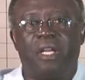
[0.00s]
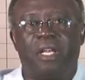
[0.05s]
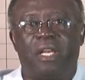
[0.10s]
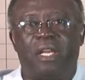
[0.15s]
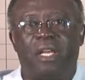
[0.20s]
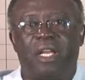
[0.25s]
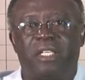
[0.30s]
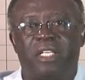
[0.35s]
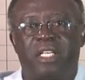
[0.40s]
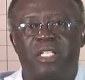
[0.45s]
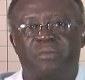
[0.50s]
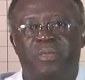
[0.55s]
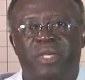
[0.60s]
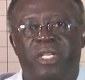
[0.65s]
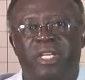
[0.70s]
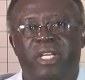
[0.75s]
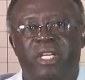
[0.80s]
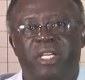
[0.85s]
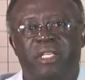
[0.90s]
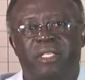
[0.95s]
Let us
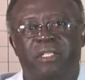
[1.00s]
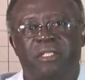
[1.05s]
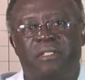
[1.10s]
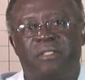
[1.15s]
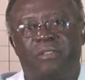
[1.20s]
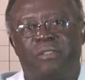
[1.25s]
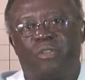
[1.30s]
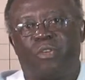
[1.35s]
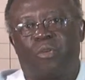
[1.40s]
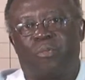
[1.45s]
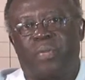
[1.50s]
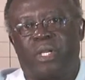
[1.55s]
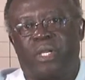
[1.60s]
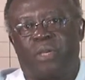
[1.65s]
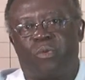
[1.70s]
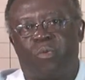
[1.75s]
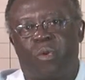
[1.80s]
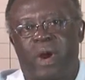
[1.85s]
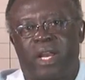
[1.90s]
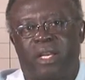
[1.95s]
begin
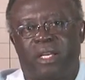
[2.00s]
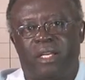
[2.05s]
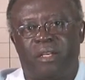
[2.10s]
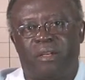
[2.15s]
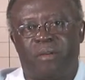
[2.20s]
topic 1